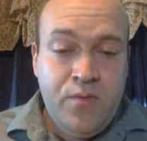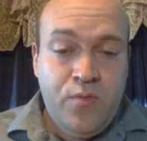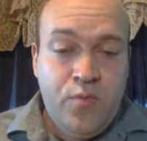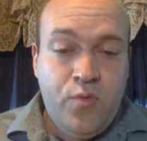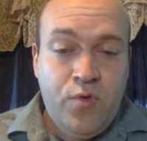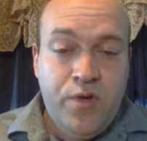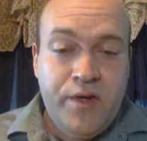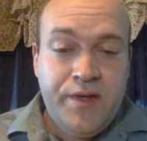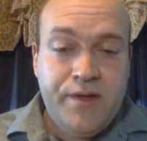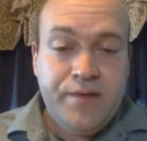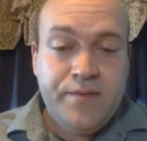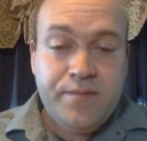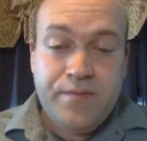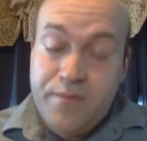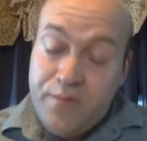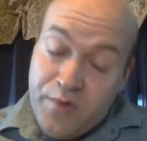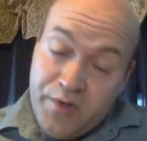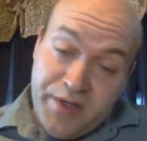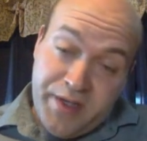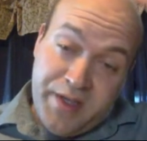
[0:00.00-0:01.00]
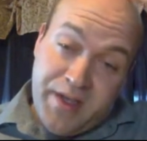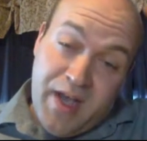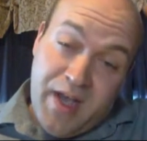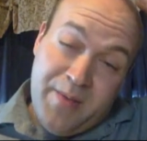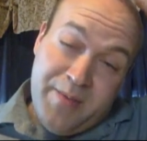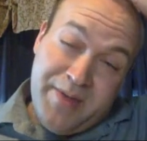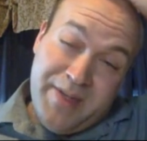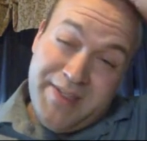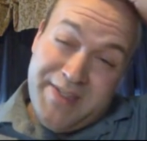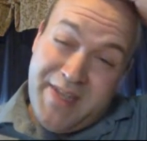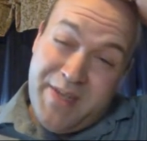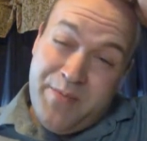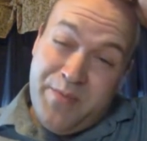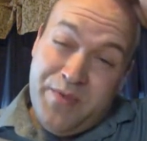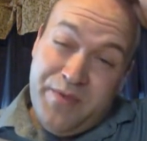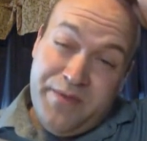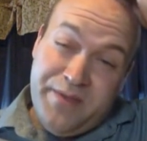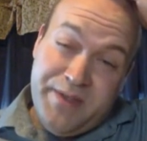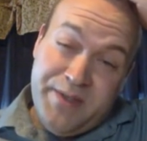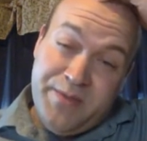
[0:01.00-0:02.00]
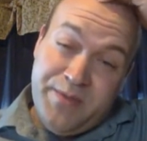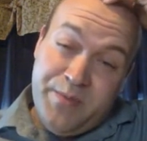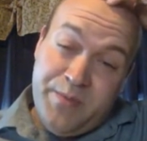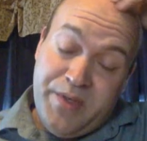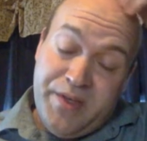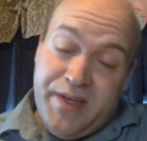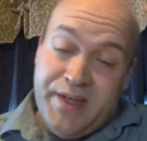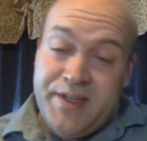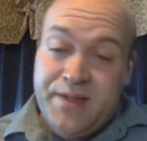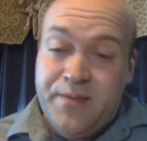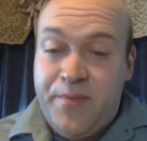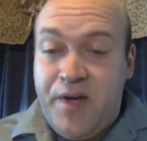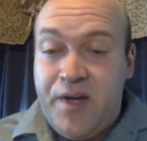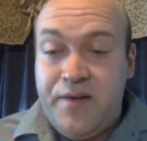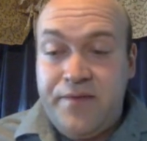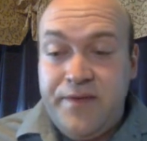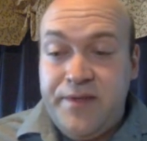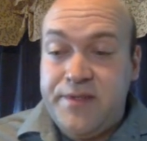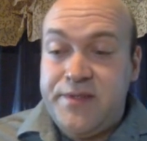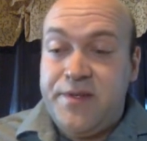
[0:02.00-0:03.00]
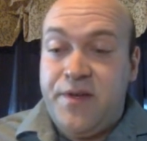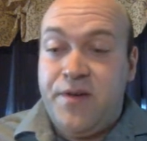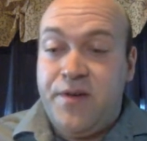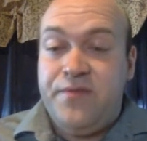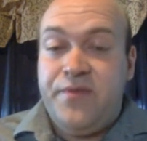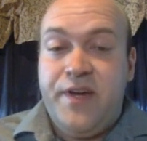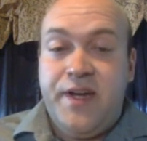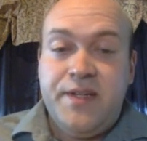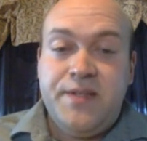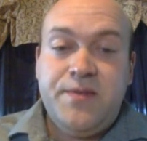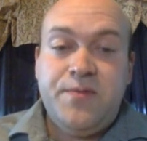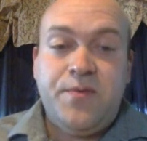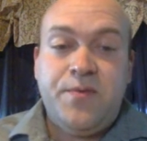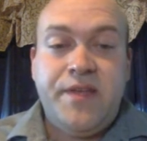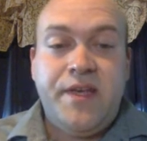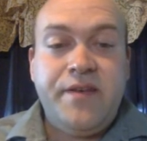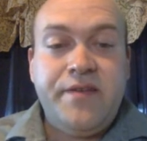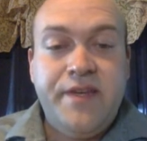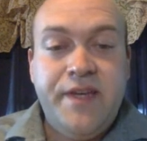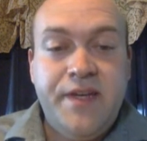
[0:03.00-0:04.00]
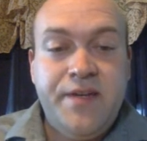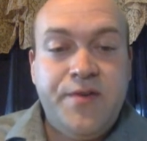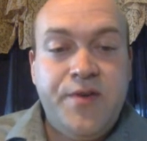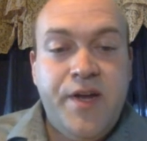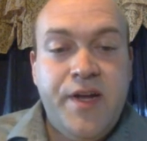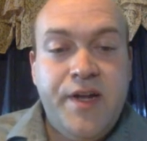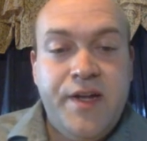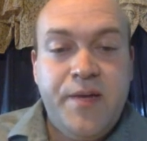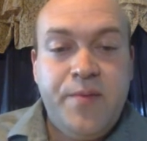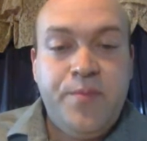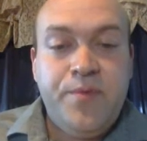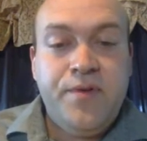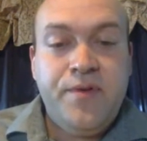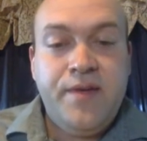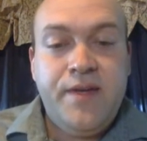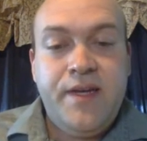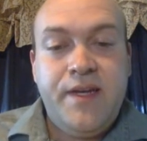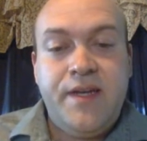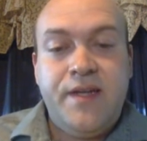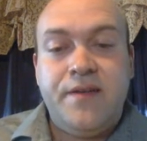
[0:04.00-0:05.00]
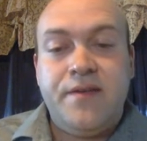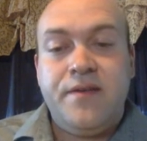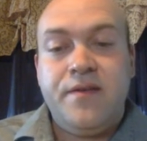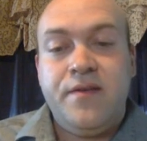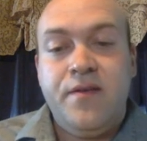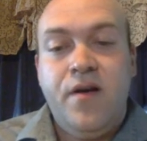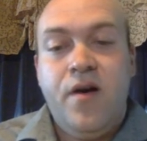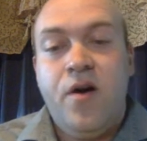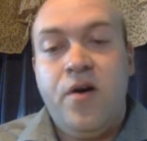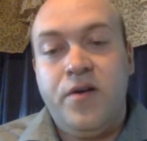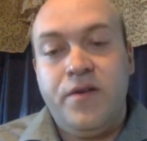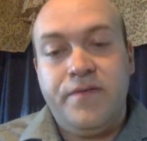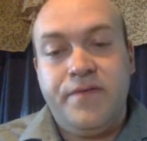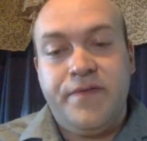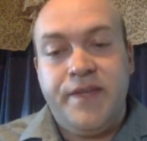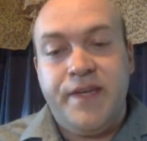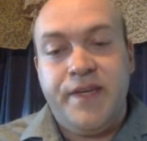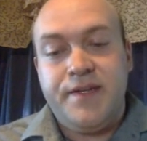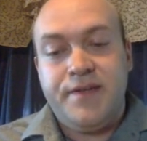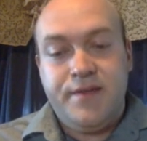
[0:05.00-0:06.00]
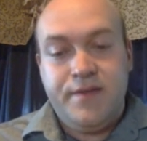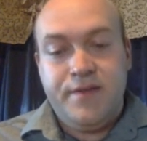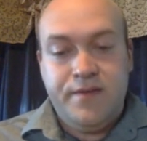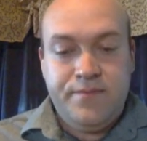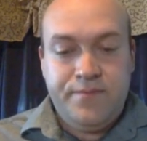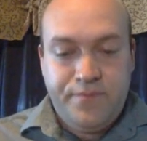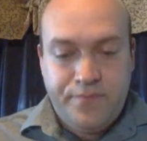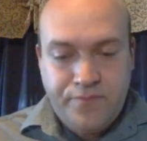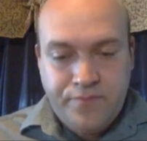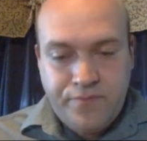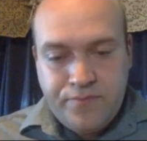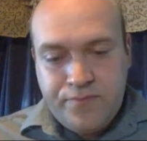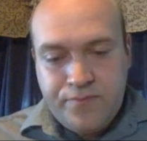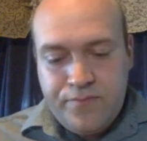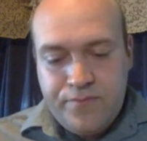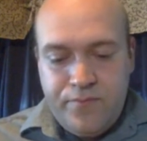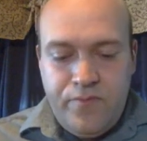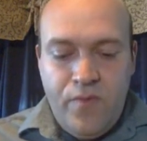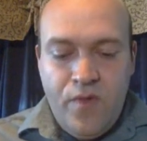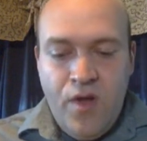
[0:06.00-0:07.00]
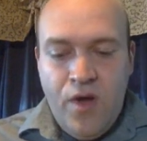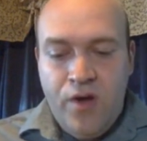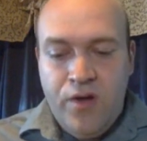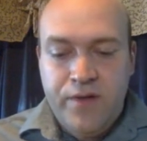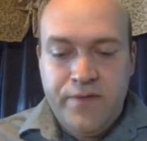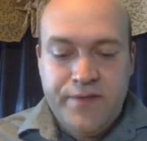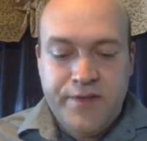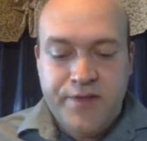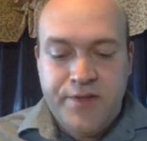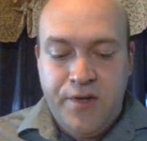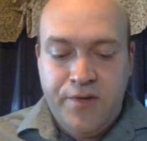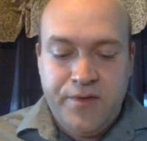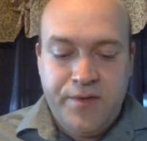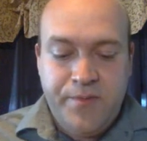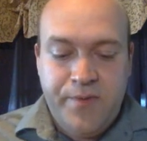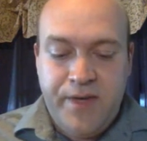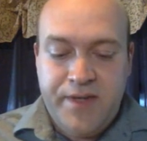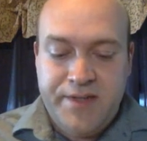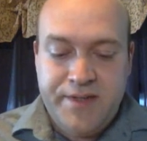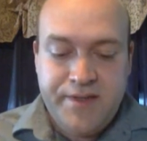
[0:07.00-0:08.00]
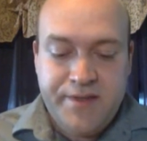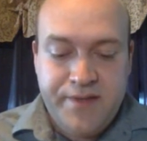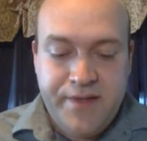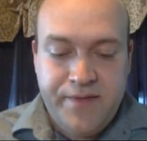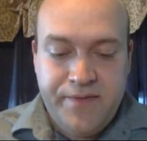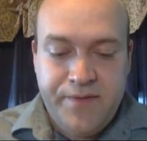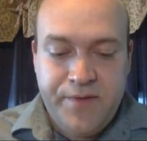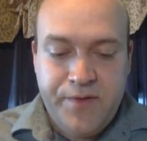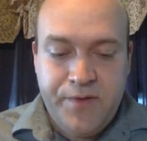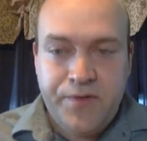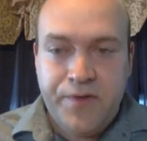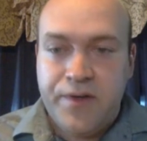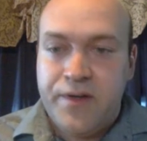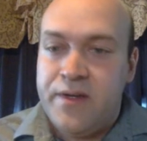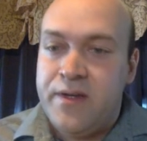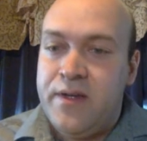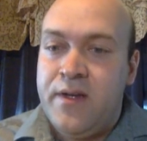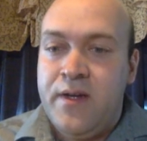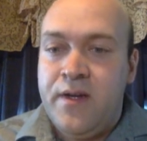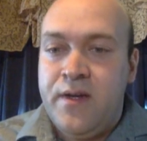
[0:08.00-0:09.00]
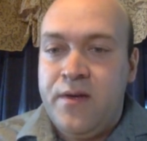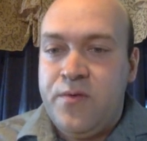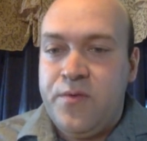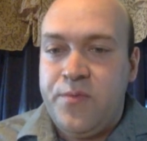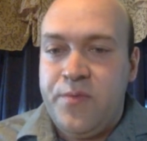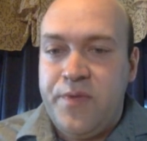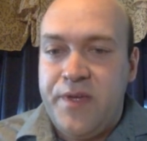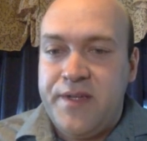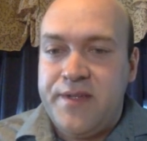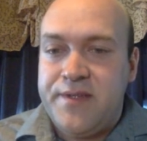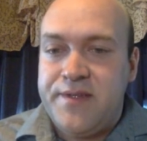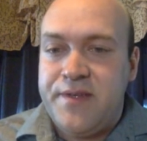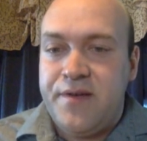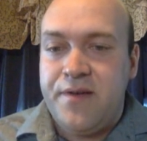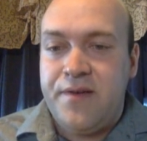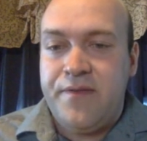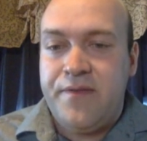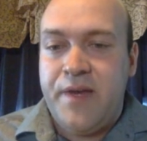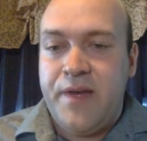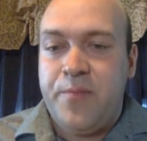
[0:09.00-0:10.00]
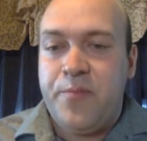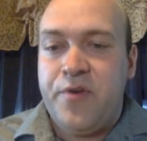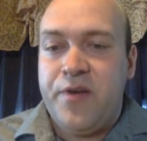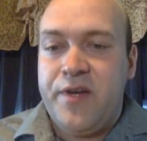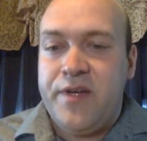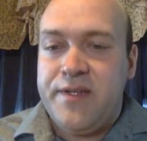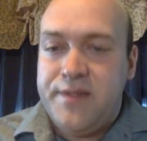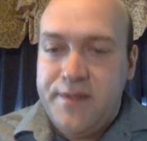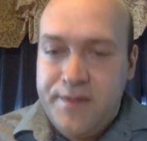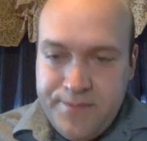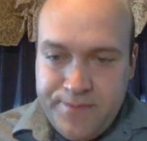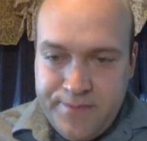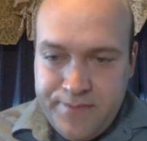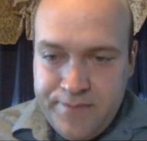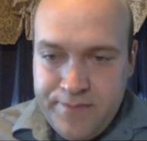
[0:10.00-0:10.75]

One really common example of this would be like the Bonneville salt flats, where that lake dried up and all of the salt deposits left over would be considered evaporites.